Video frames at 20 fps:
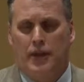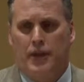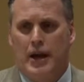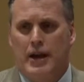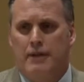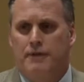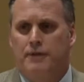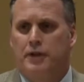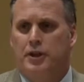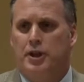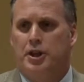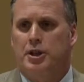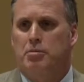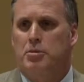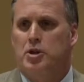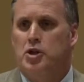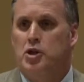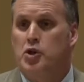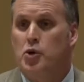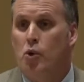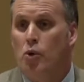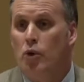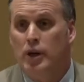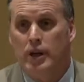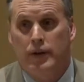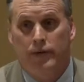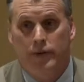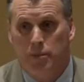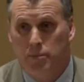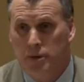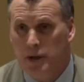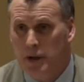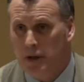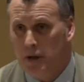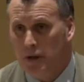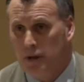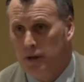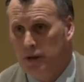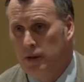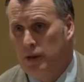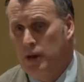They foot the majority of the bill.